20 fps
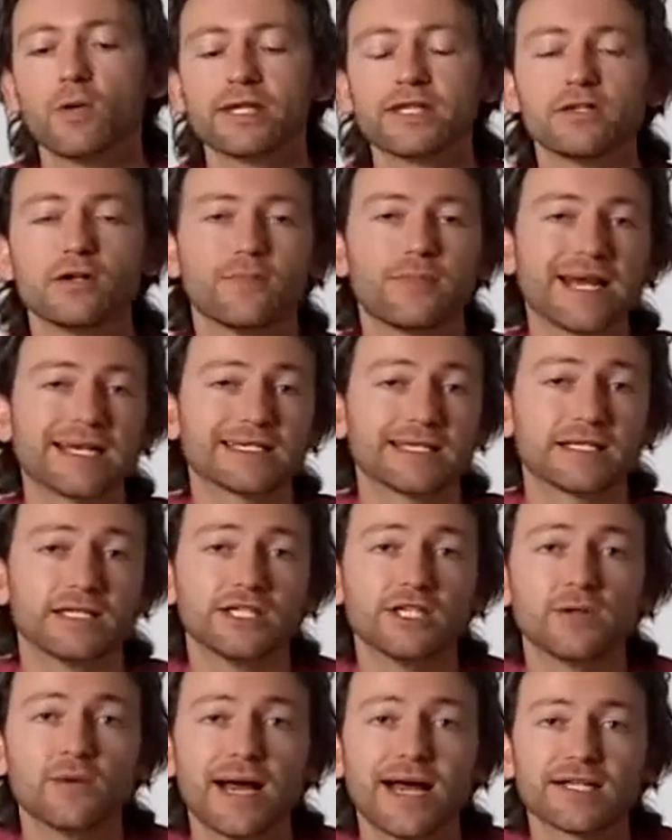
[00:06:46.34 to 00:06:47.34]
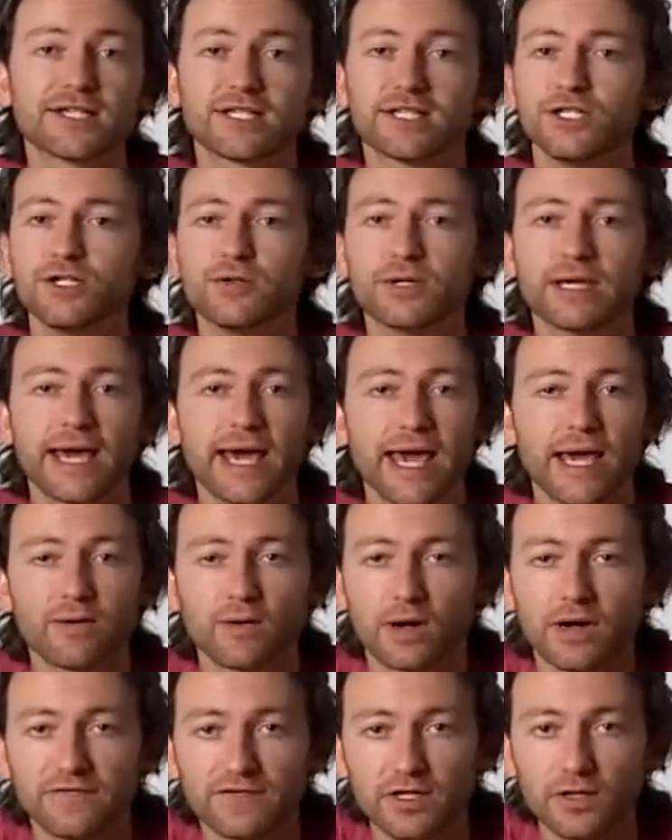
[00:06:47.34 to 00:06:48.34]
Whether you're based in the US,
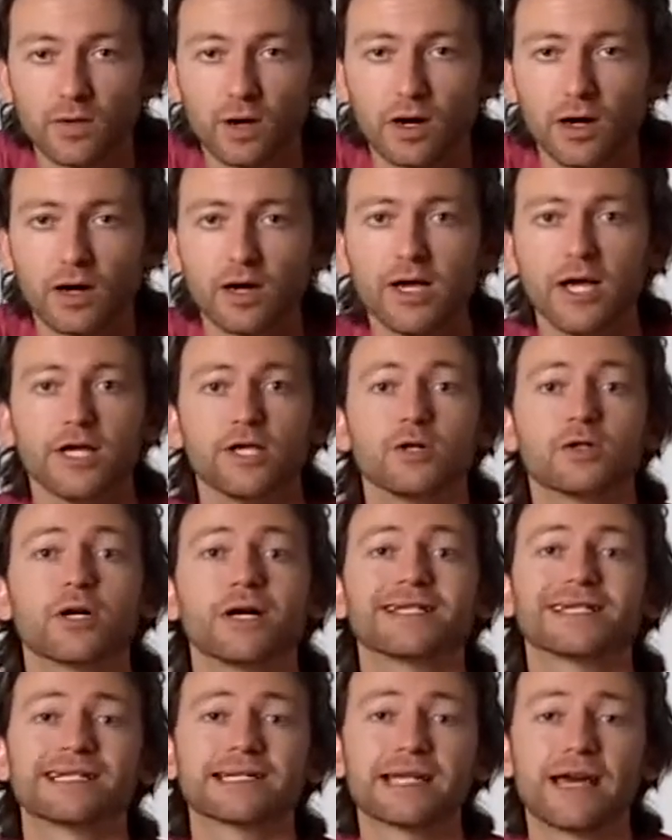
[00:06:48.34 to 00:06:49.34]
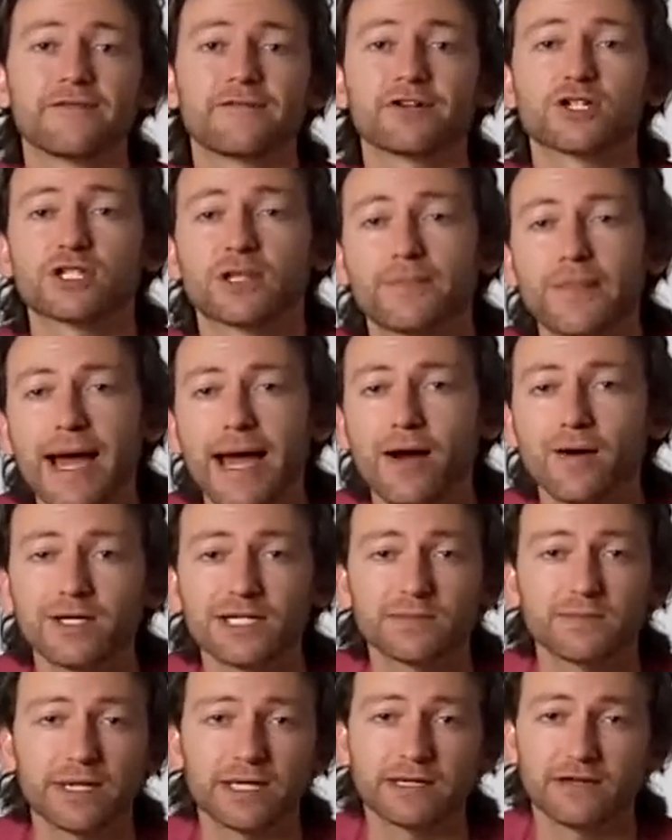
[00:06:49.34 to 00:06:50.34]
UK, wherever you are, you're going to leverage the
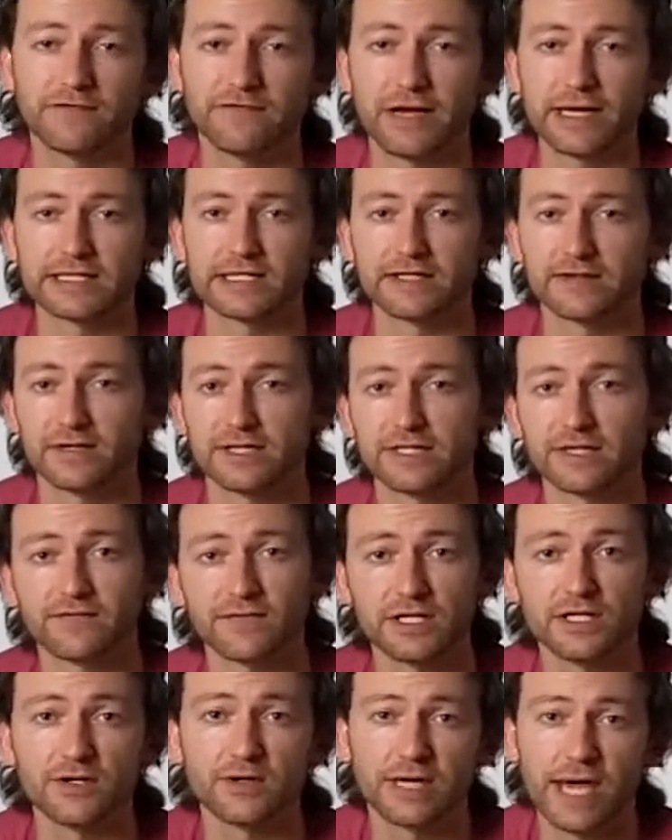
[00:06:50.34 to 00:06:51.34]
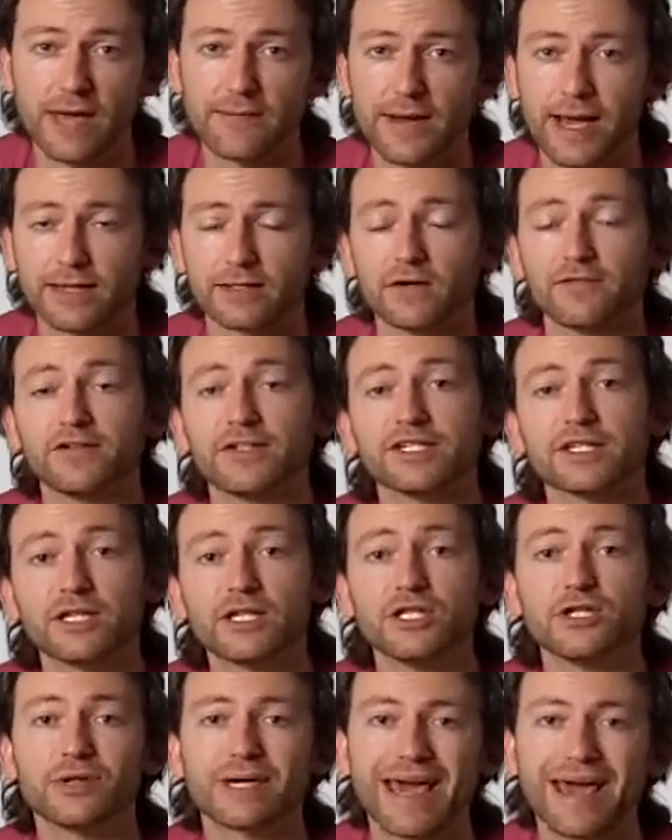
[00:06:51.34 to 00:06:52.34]
power, speed and effectiveness of the UK Patent Office,
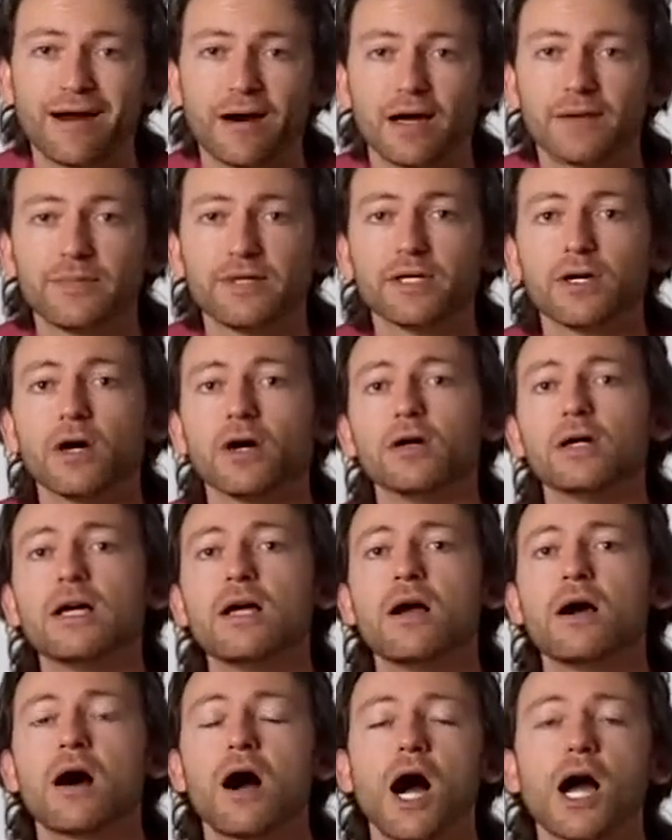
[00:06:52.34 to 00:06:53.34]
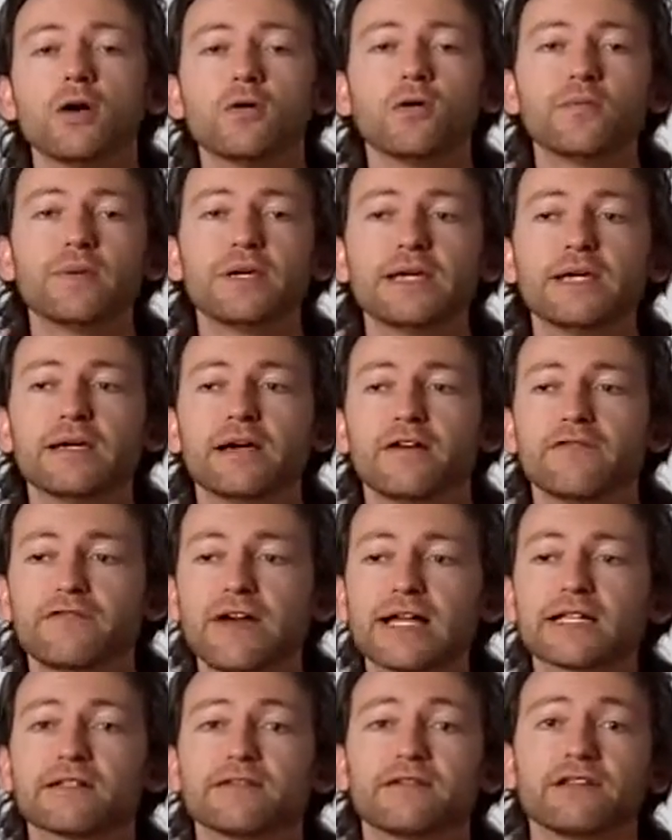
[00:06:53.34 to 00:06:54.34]
the UK IPO. I will be
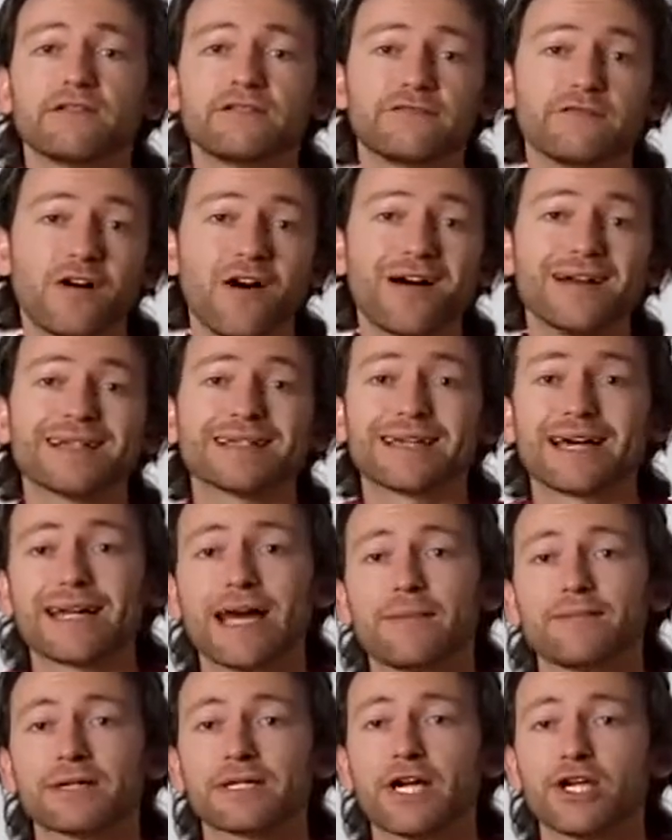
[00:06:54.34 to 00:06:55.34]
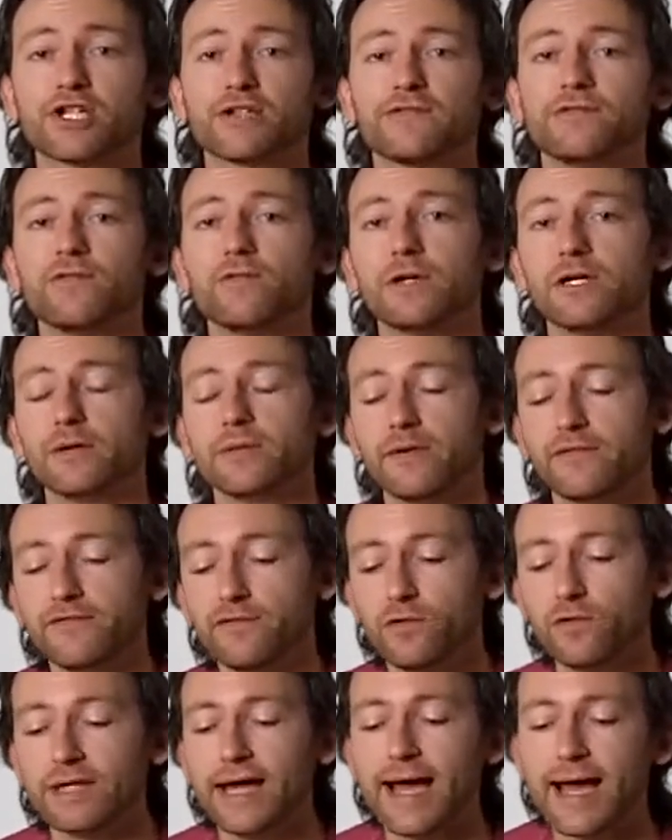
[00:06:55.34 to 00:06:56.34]
effectively filing that application for you.
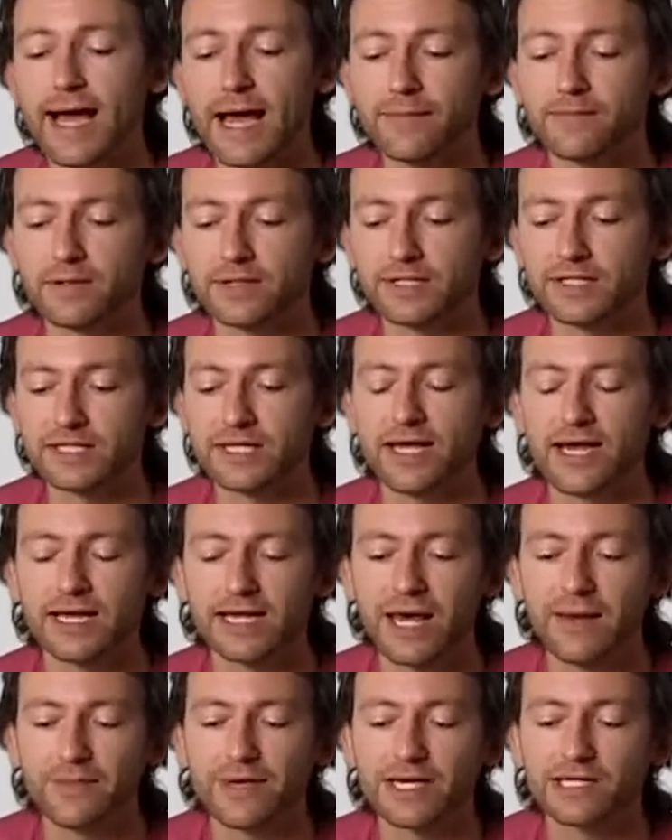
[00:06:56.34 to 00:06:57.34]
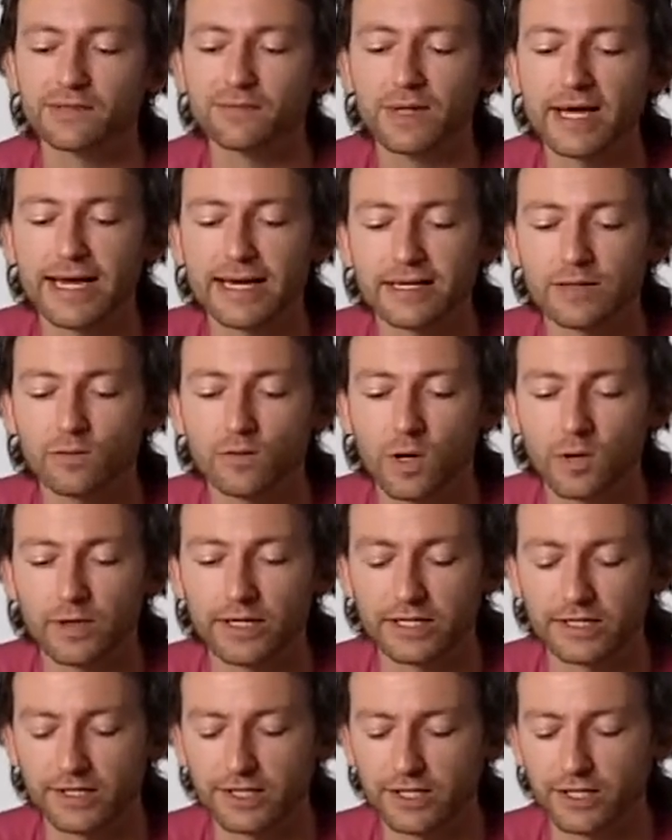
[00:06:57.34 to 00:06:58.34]
Before that happens, let me explain what
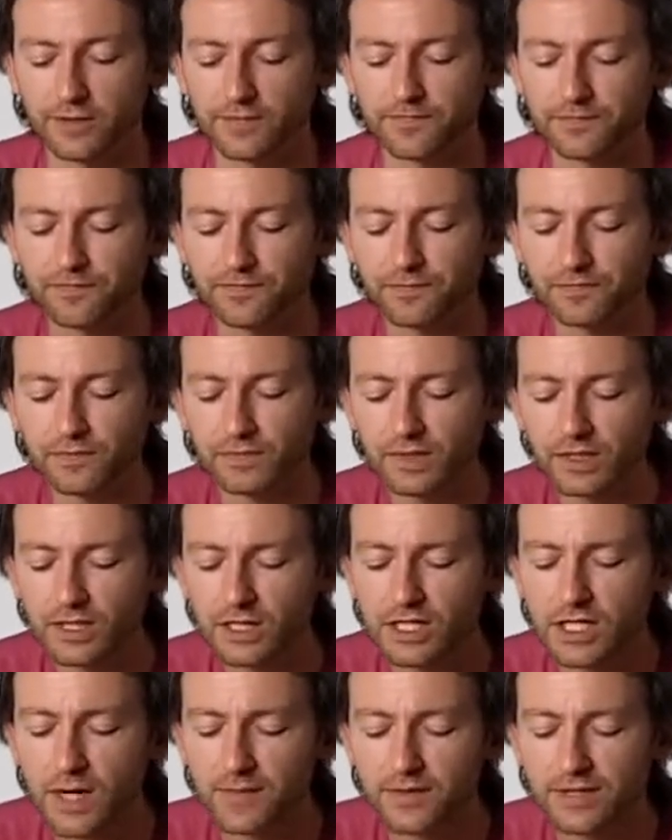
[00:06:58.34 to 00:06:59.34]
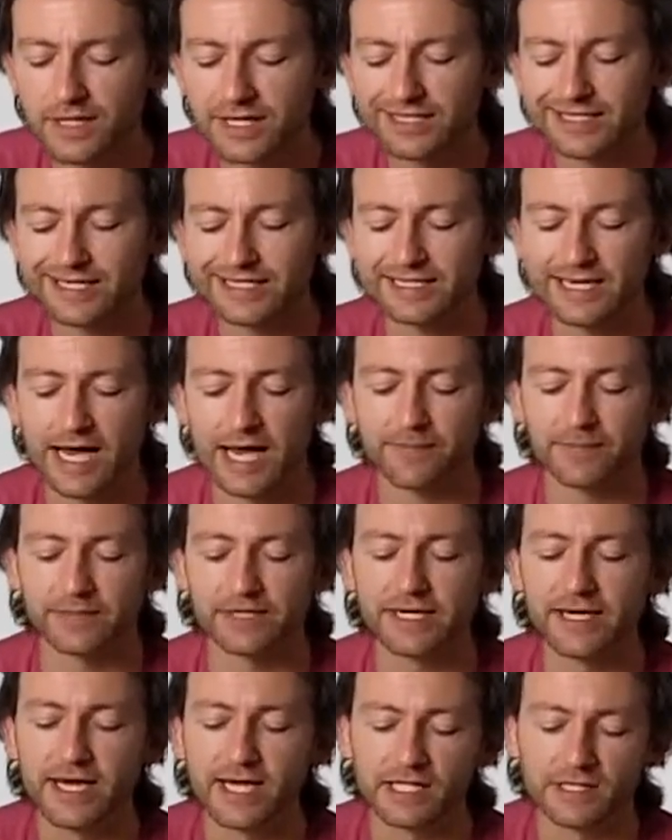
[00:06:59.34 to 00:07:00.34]
we're going to do. A couple of things need to
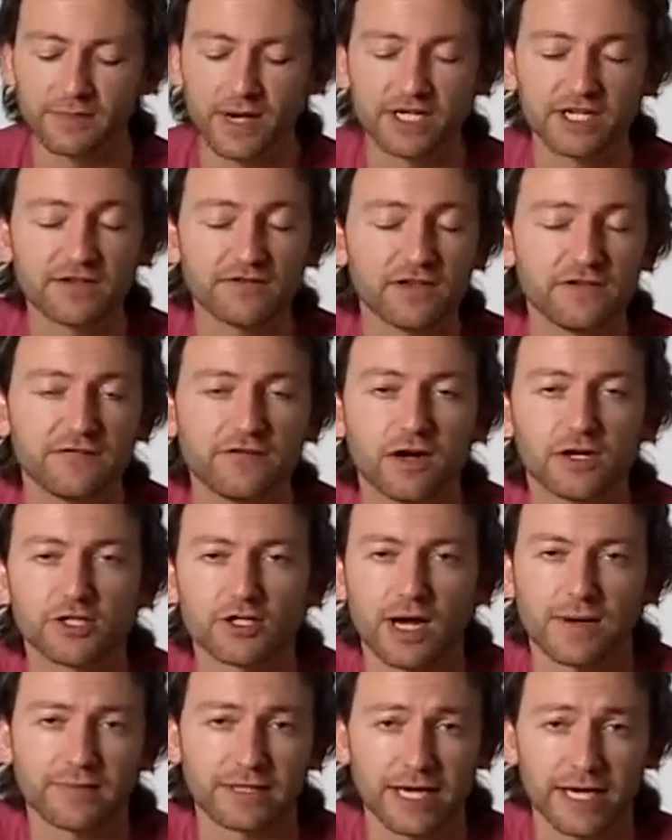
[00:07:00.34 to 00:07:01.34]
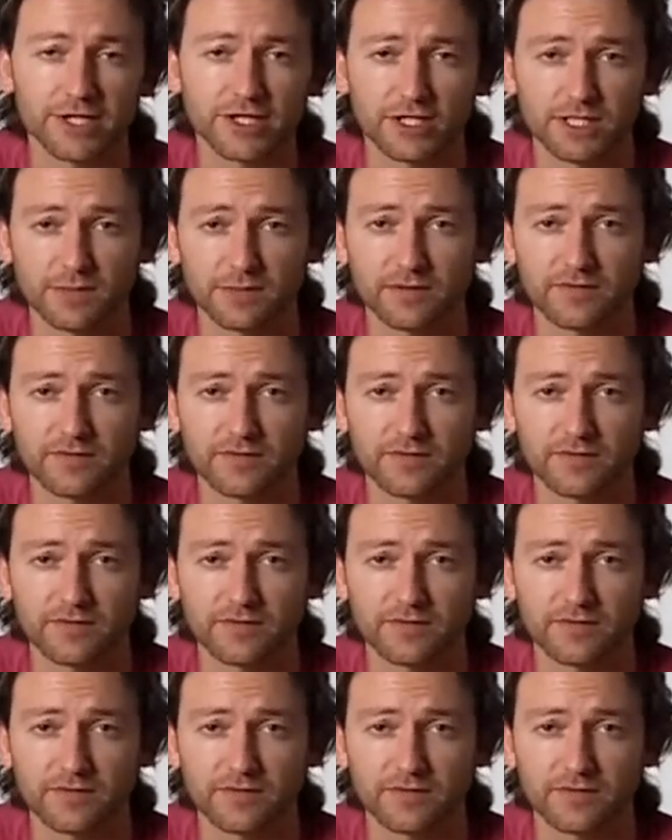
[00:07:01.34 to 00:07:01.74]
happen, especially if you filed your application